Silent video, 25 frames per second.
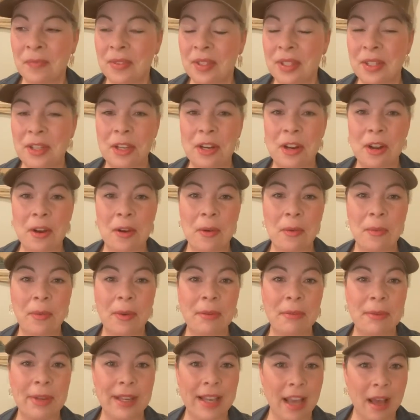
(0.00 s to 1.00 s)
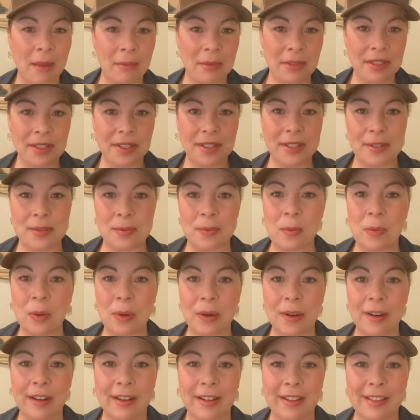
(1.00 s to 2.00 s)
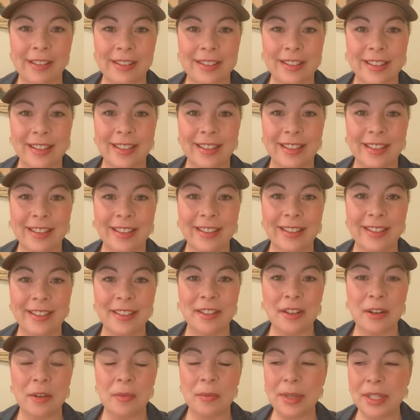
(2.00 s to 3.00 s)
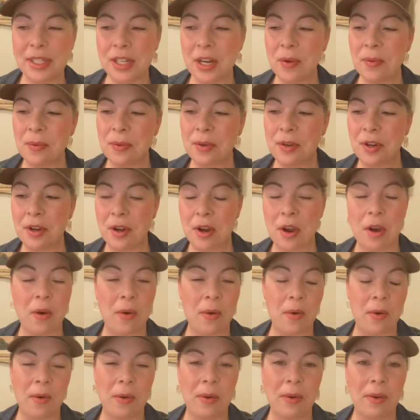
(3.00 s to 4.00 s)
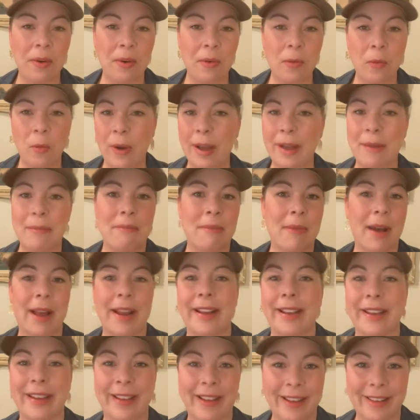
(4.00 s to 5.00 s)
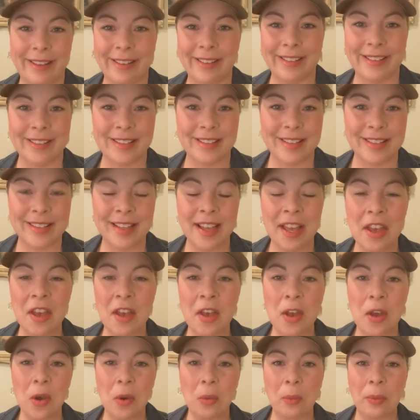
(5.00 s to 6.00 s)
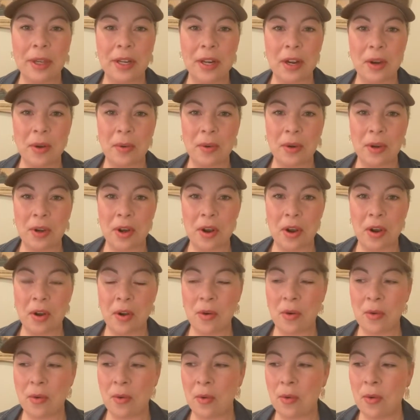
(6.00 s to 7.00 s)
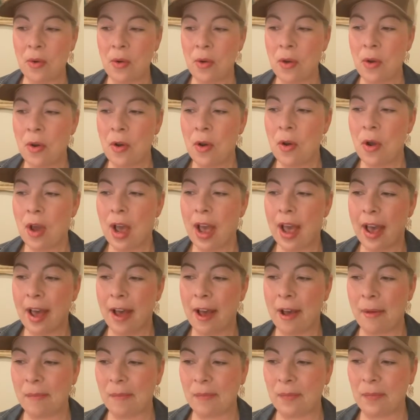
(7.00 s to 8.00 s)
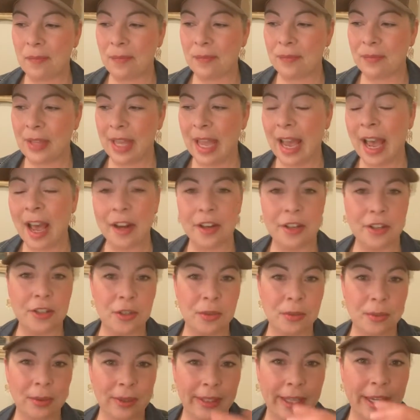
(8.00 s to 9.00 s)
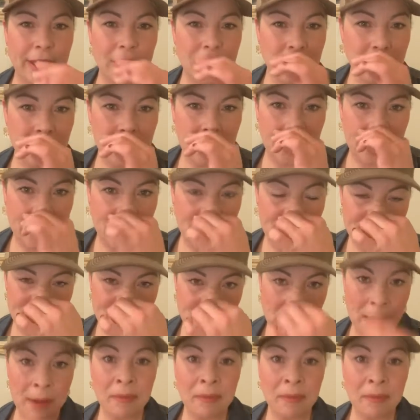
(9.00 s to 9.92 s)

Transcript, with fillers: You know, when we come into this world, we don't know what money is. We don't know um, how to do relationship,